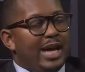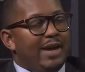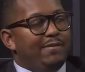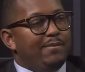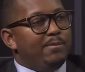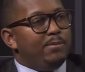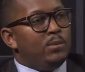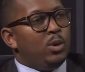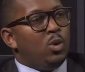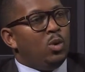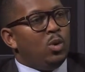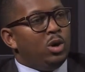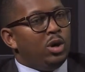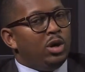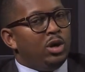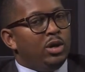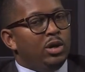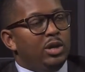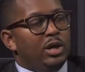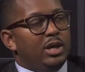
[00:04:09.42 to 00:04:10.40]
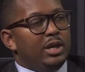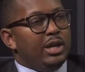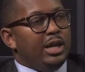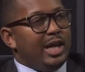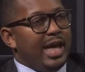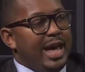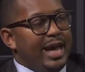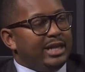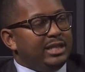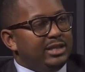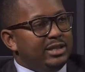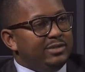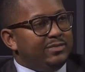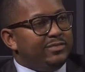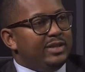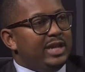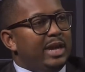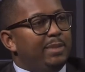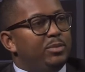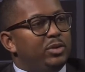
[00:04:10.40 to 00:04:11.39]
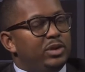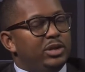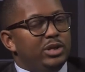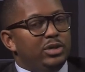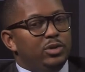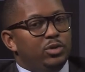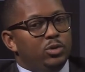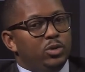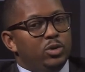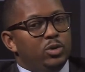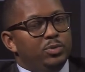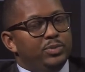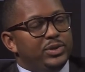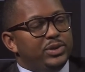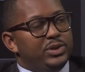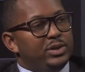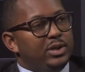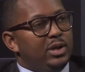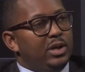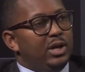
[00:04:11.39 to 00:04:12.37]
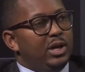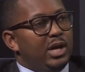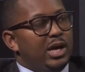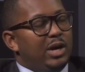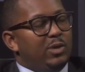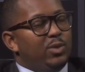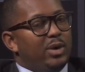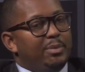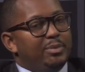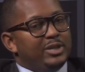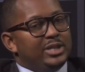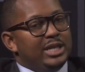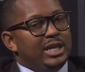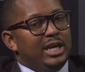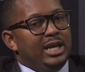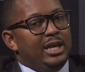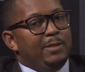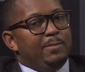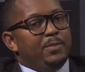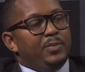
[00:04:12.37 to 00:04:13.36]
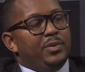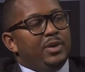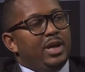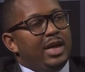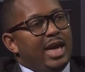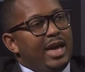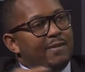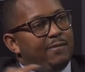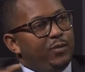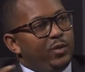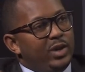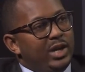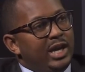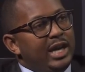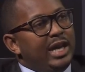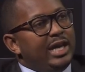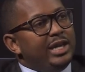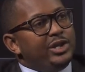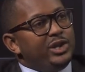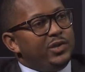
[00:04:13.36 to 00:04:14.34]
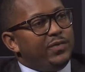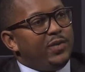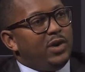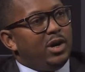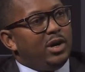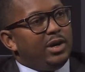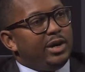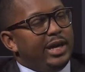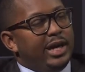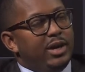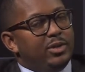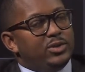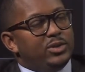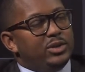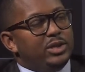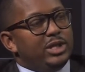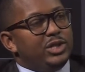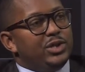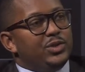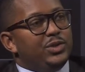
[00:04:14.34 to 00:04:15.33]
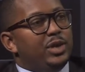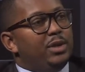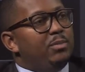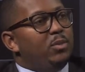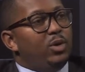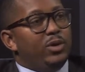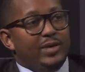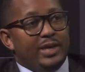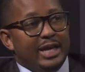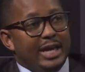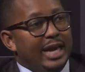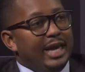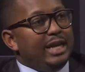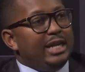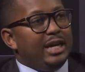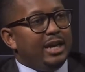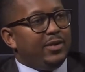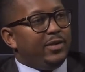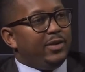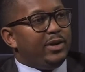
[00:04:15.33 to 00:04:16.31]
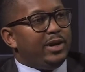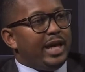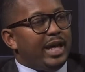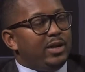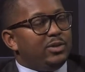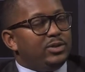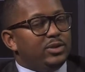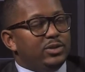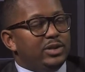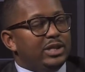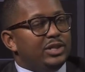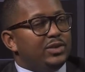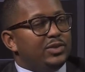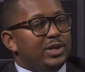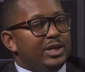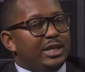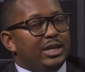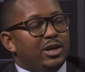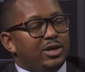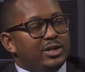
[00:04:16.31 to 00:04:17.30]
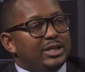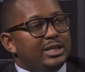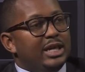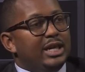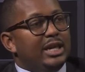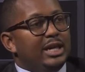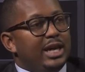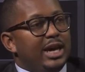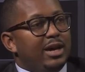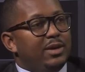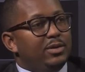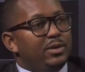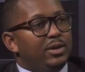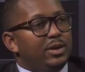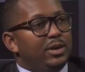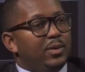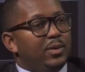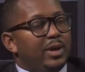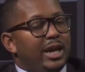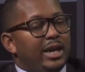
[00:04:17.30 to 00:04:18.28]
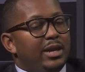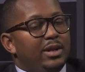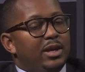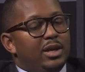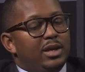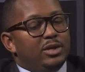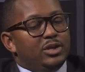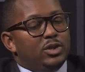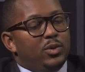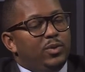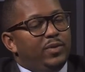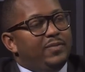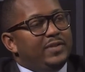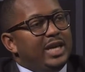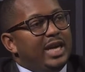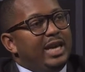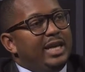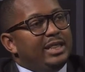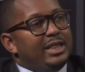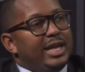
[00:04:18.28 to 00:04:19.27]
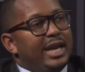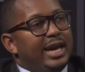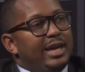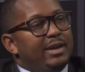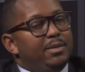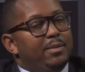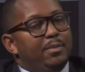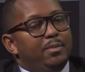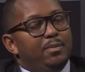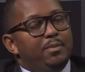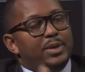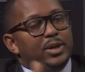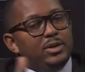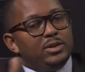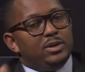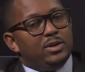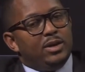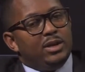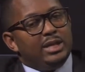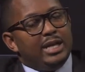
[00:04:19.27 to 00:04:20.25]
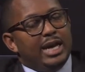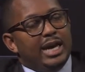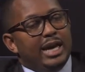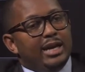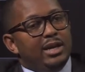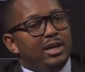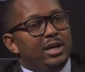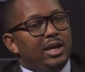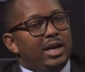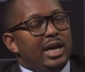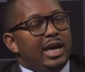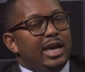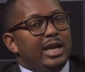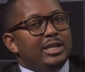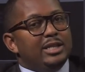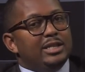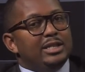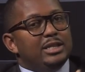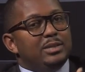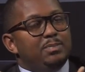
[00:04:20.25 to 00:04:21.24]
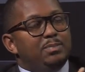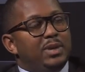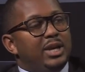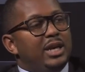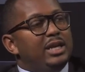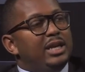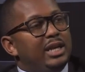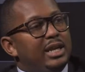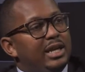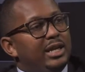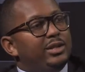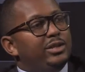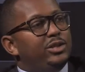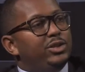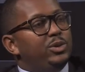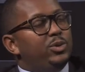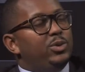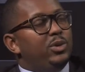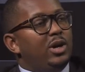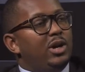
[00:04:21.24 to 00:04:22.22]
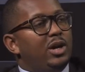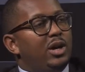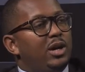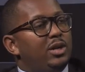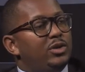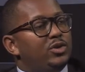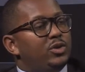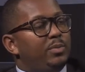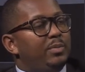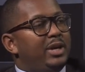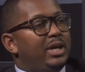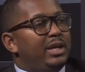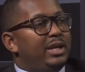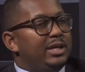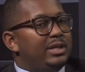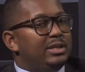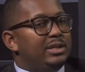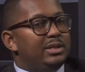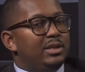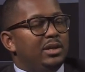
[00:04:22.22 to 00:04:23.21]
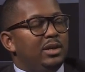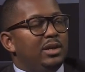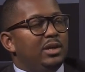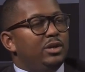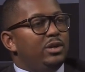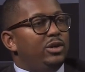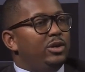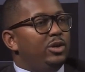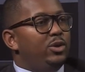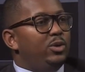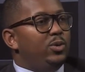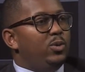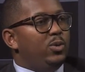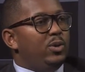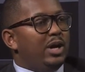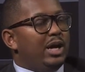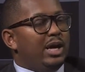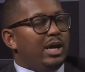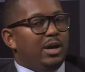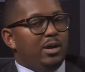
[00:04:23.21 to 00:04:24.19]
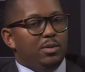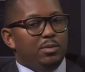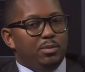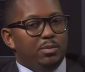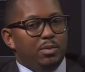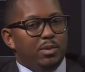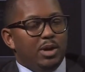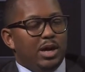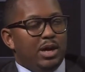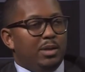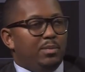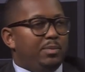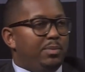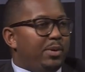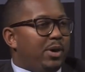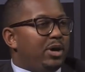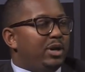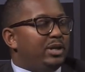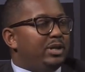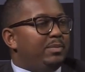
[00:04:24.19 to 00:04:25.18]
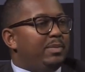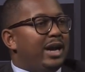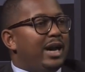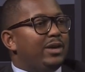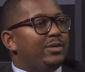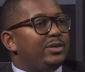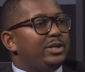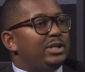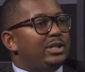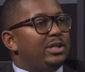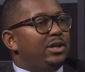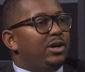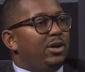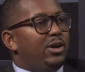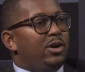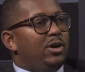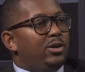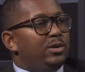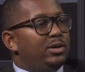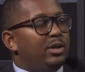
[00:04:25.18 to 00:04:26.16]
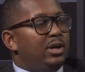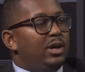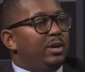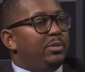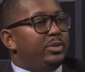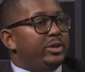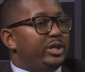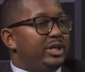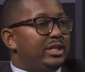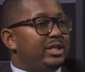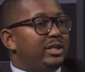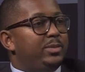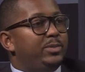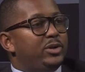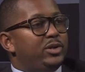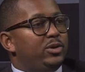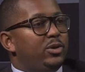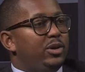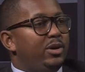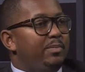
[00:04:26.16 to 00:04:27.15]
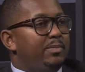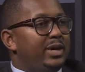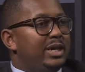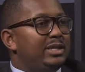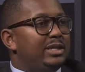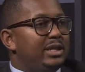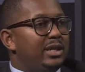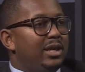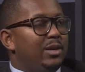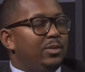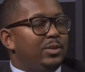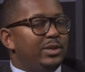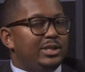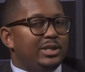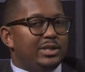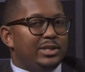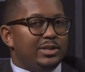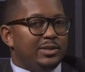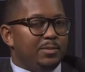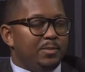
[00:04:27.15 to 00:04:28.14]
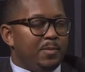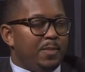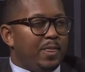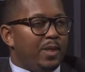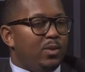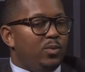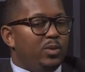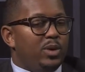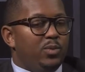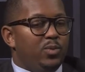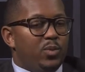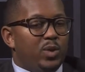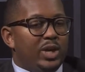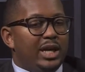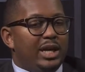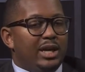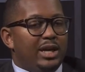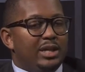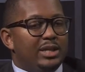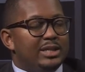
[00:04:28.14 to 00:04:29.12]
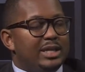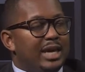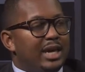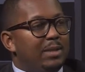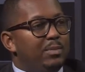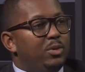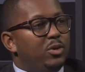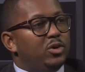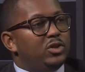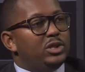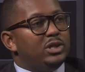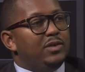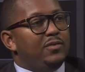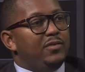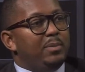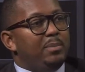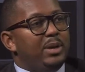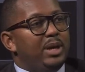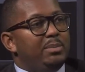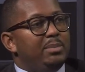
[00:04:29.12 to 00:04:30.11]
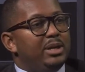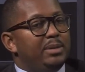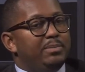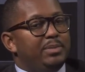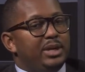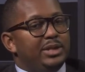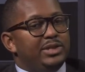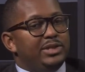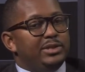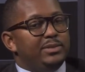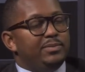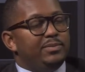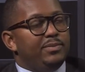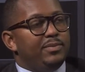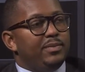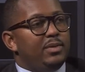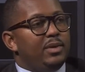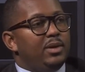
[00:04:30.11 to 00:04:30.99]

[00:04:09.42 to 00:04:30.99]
we have more active neighborhood groups representing every inch of our council district, more than any other council district in our city now, right? So we've taken that, built on that, and spun it into a tremendous new part of democracy called participatory budgeting, which is when we take a portion of a public budget,